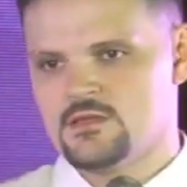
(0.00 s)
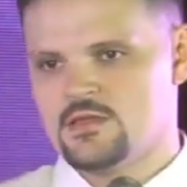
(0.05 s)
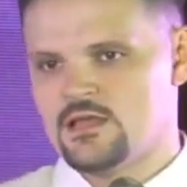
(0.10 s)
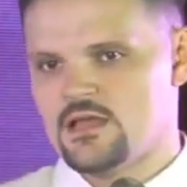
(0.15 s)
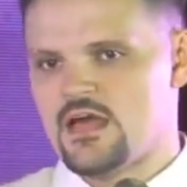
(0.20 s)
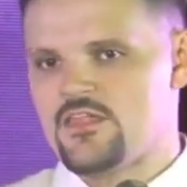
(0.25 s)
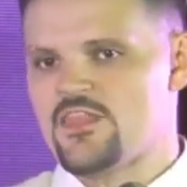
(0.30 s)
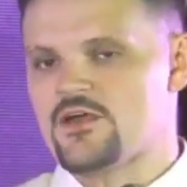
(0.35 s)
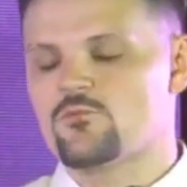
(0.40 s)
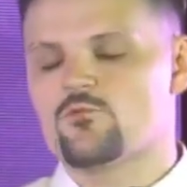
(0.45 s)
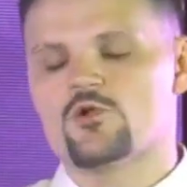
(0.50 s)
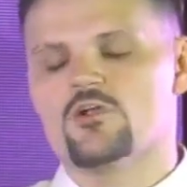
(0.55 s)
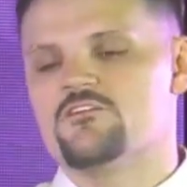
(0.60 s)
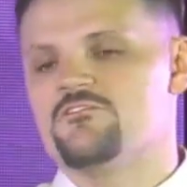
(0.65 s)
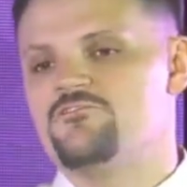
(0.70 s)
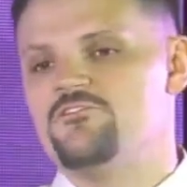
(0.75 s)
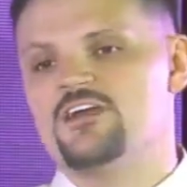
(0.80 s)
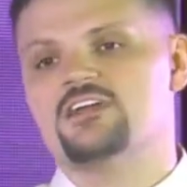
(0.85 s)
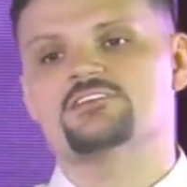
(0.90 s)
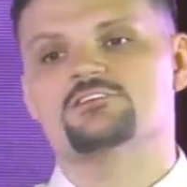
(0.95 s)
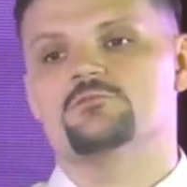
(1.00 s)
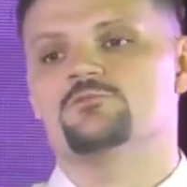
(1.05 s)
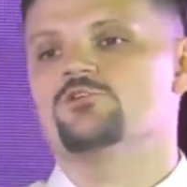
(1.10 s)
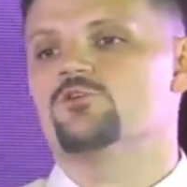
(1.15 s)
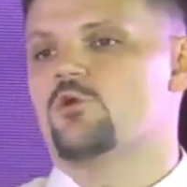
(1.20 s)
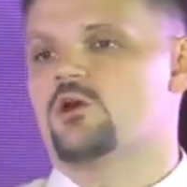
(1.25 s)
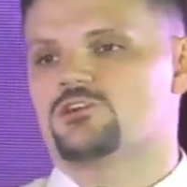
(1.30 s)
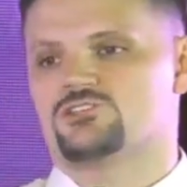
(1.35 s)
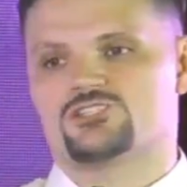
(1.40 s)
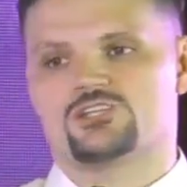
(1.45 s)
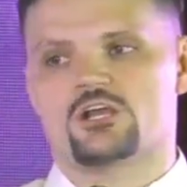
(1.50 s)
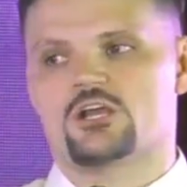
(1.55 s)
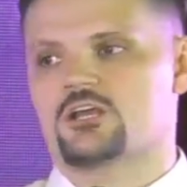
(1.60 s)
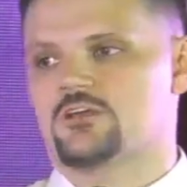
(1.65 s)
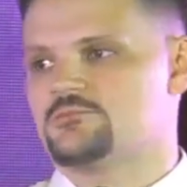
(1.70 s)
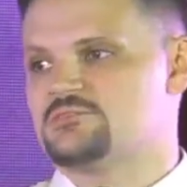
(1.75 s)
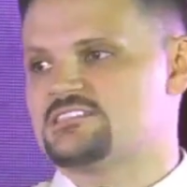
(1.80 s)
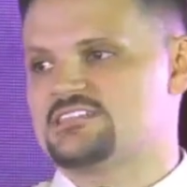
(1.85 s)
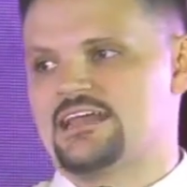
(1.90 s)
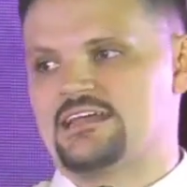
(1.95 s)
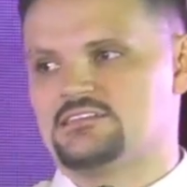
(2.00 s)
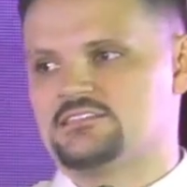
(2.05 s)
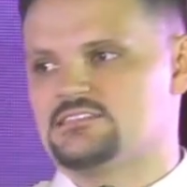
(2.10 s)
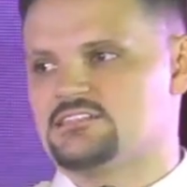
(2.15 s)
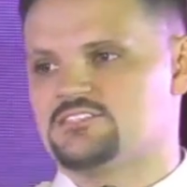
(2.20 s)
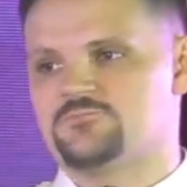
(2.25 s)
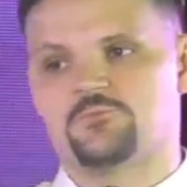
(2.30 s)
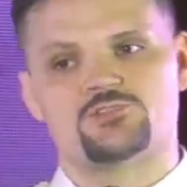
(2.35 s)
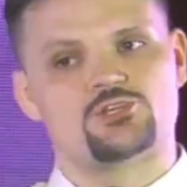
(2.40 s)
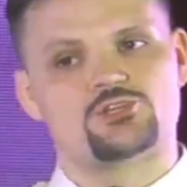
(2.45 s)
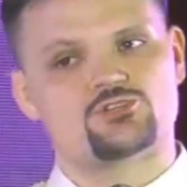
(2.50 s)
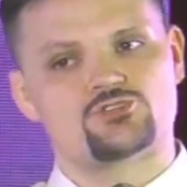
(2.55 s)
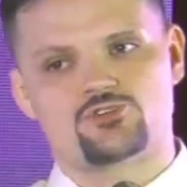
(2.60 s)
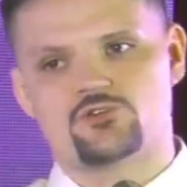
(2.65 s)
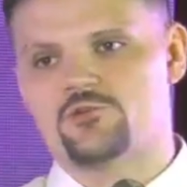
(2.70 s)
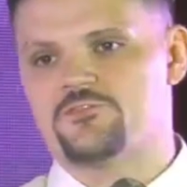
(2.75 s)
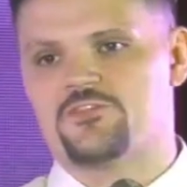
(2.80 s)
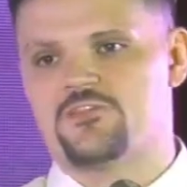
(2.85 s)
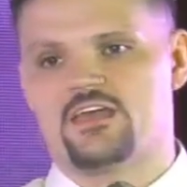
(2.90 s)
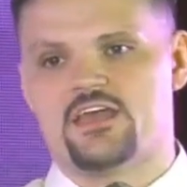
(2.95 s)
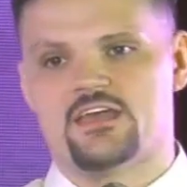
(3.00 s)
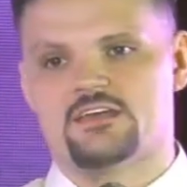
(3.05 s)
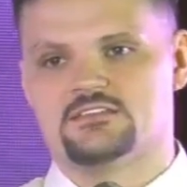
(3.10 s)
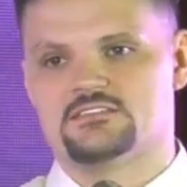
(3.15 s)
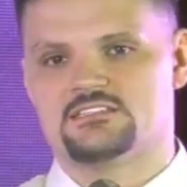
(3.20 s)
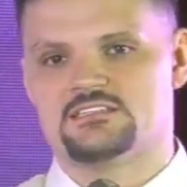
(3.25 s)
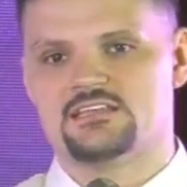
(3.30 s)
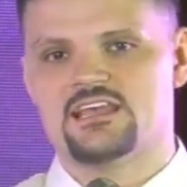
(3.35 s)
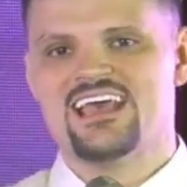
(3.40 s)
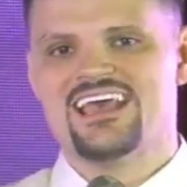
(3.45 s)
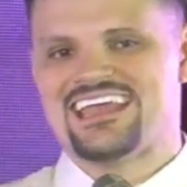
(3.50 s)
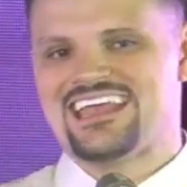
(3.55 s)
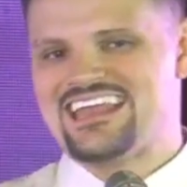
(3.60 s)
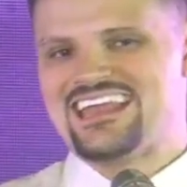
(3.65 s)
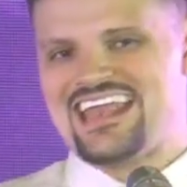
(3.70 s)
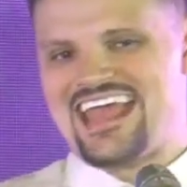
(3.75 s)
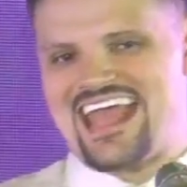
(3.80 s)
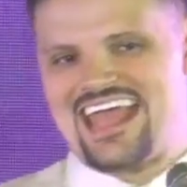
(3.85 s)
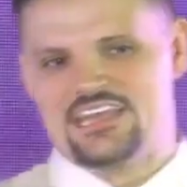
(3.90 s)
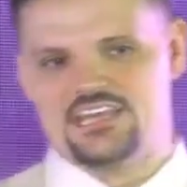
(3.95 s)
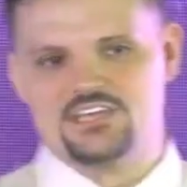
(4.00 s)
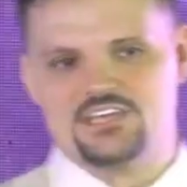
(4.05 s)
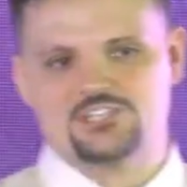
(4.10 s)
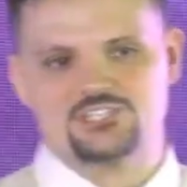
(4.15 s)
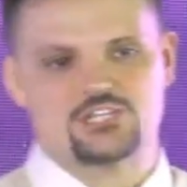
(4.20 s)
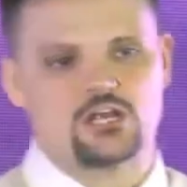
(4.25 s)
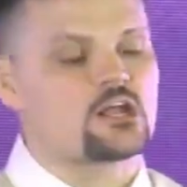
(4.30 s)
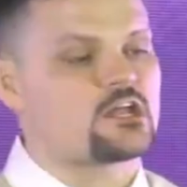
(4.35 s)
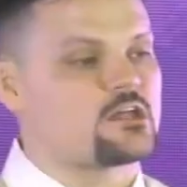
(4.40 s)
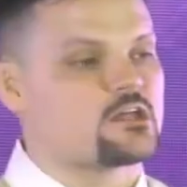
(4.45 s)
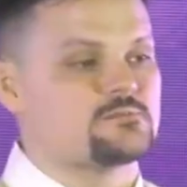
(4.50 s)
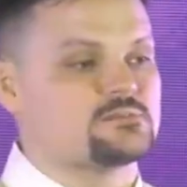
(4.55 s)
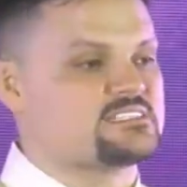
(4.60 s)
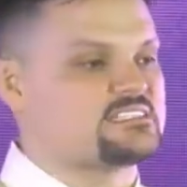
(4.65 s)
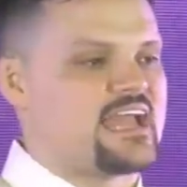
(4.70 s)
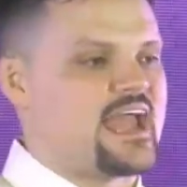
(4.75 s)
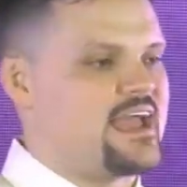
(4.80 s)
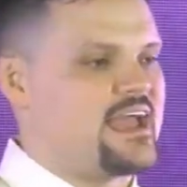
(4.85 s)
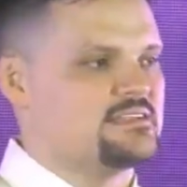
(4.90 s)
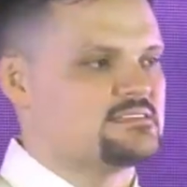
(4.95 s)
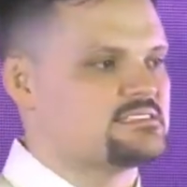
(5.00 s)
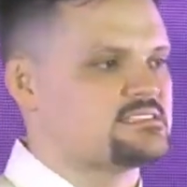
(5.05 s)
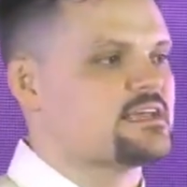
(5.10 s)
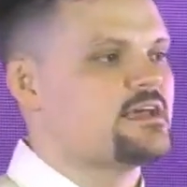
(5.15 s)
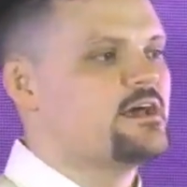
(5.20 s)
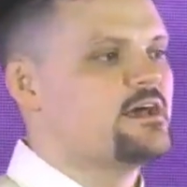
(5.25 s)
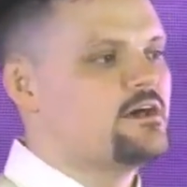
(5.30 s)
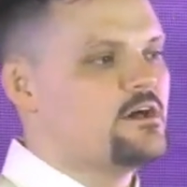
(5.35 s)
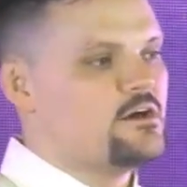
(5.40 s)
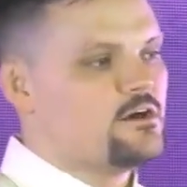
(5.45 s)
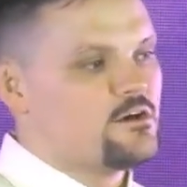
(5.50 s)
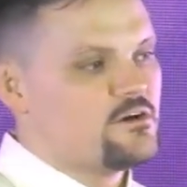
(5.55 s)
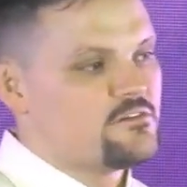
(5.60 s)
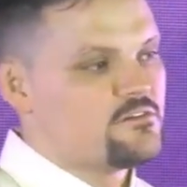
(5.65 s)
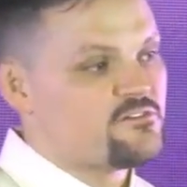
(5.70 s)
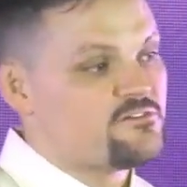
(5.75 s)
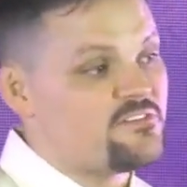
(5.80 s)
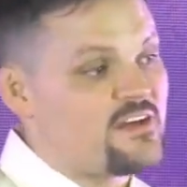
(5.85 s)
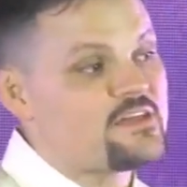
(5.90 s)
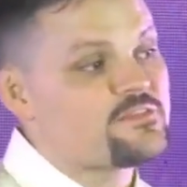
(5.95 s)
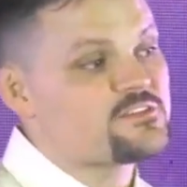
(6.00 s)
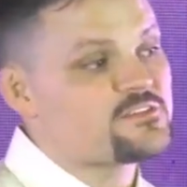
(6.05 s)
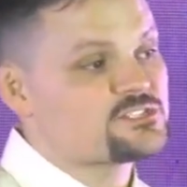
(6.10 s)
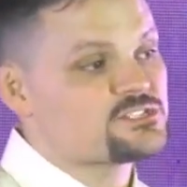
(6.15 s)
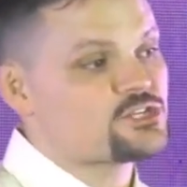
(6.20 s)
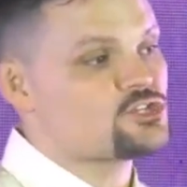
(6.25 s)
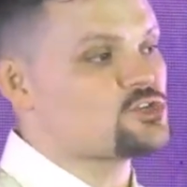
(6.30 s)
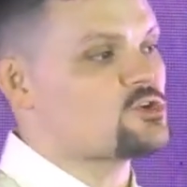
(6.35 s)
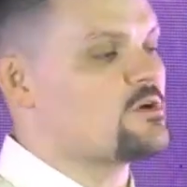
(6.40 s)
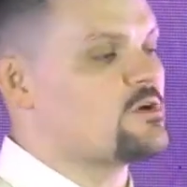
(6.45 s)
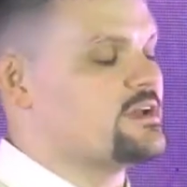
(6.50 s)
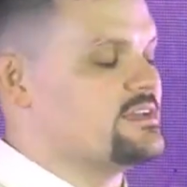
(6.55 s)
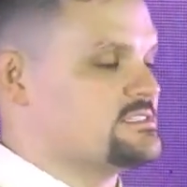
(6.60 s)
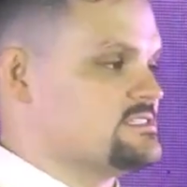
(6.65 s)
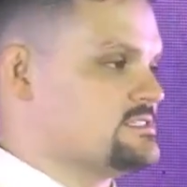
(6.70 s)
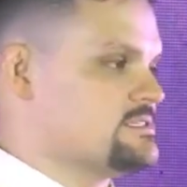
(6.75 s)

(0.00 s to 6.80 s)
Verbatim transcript: and that we're a victim to our circumstance. But the truth is, in any circumstance, faith is a choice.